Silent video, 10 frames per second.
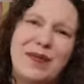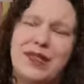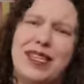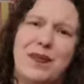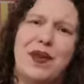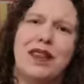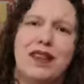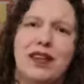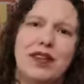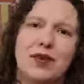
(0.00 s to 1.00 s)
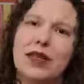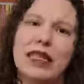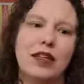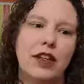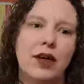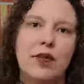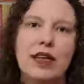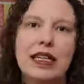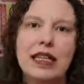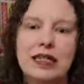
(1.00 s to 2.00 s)
them skip it. It's really, you know, it
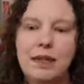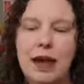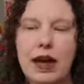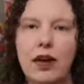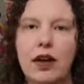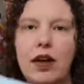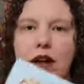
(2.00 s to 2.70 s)
really doesn't matter.